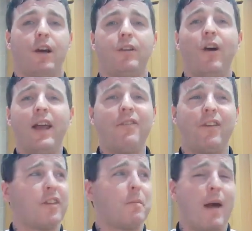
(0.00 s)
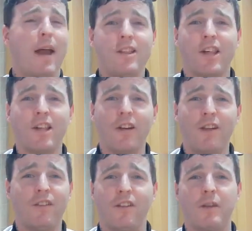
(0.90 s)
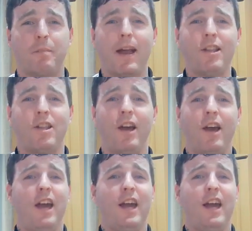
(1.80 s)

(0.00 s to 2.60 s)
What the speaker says: not even on the bench? He's not even on the bench.